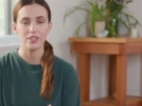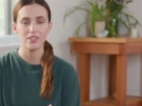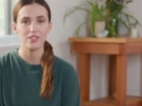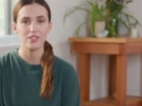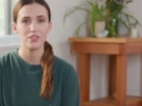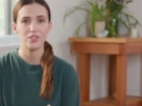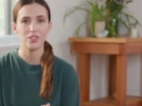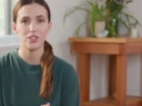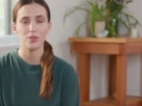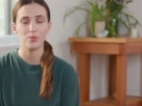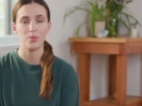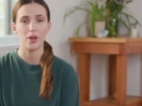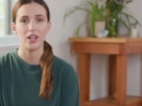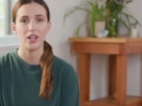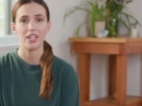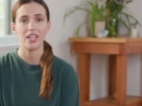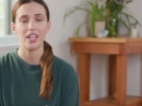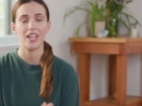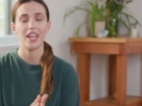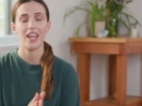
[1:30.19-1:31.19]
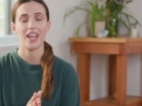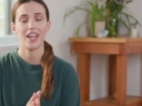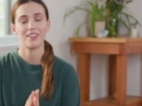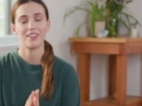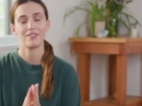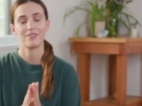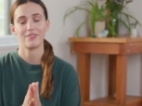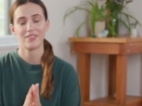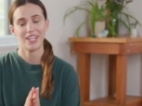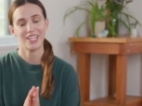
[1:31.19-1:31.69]
listen to your body,
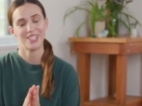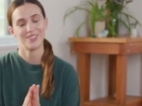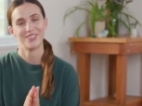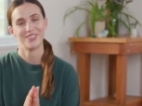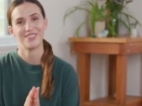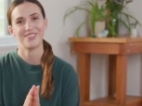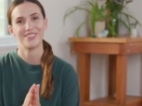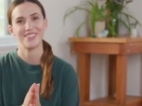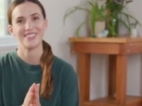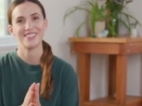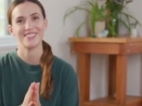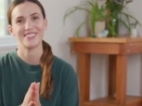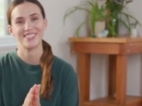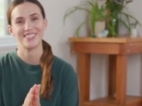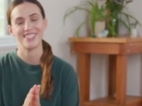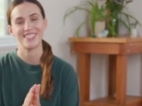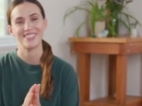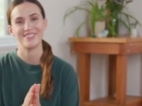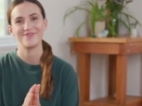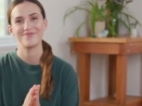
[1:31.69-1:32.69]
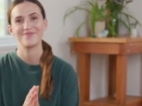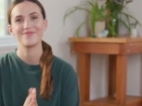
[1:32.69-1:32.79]
and find what feels good.